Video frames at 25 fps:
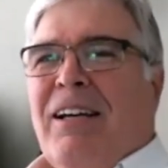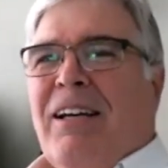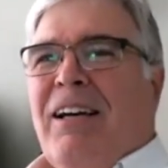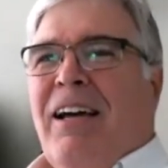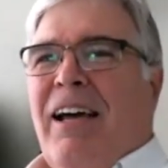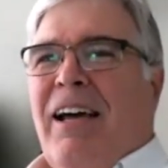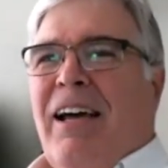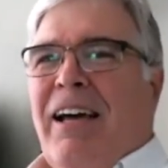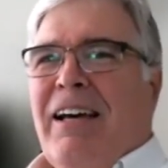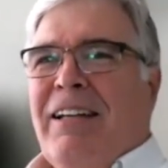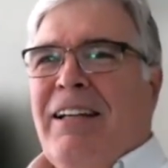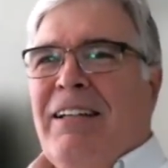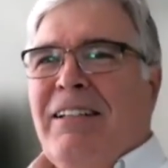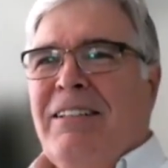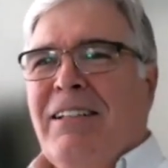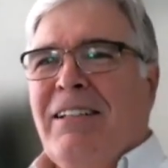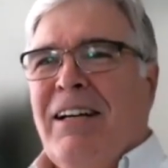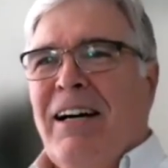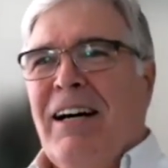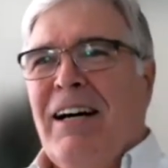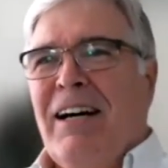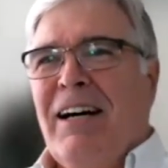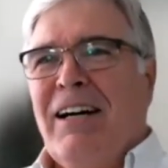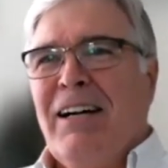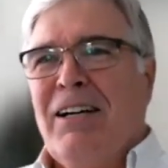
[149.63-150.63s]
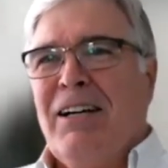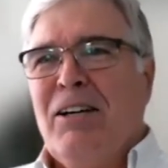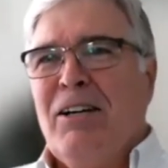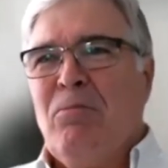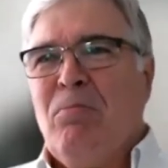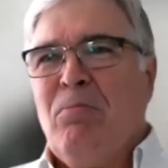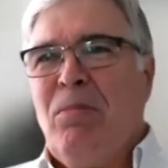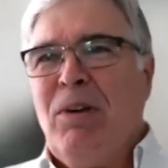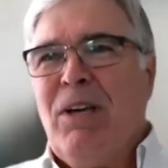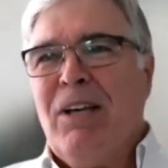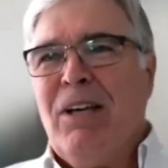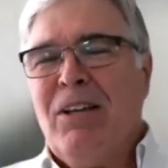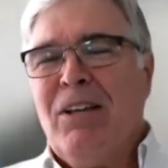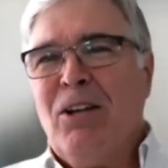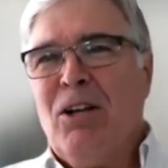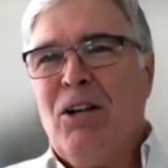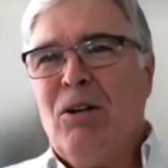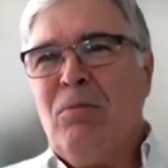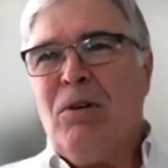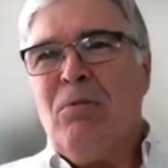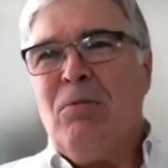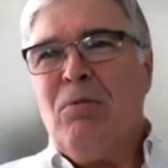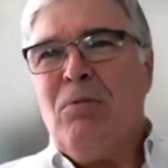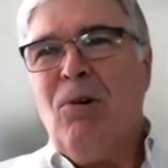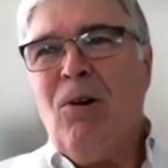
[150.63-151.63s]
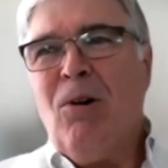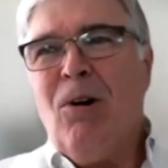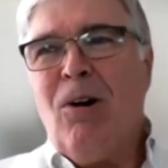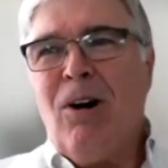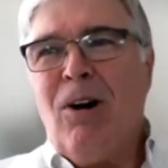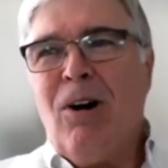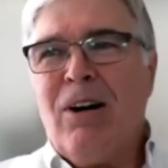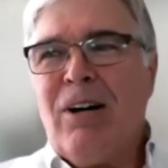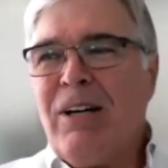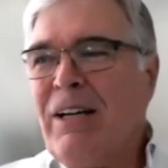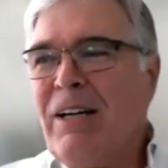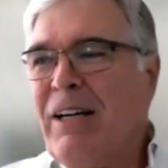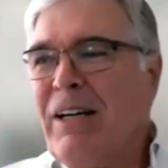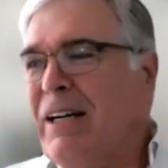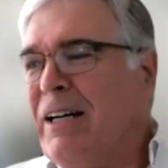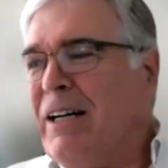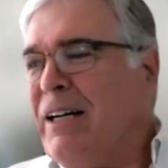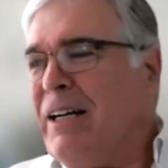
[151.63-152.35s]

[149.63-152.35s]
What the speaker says: and be a little bit more,